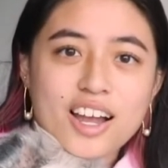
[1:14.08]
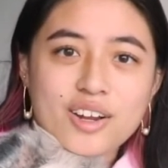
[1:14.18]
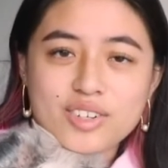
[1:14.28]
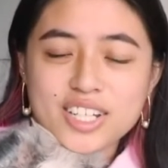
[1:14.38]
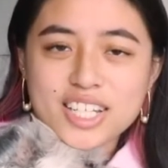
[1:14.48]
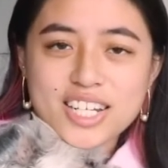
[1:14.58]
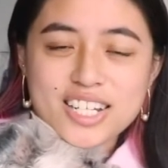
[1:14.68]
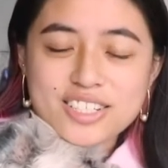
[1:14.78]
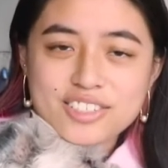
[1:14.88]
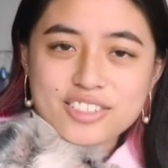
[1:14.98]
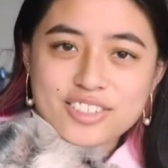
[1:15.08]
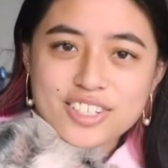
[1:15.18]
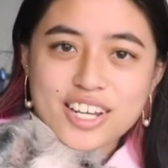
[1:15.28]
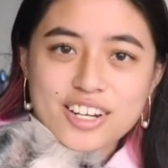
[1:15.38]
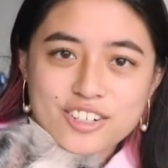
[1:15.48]
I really need to
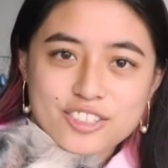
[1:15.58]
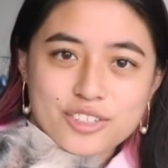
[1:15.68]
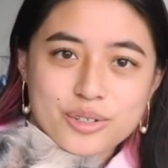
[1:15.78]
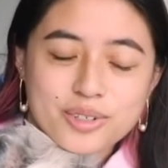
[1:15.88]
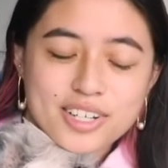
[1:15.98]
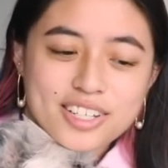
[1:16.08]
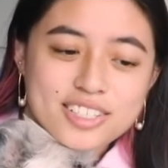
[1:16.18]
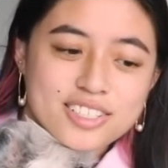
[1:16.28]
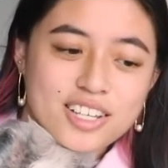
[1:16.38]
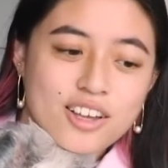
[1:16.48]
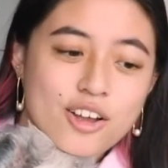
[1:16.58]
get onto it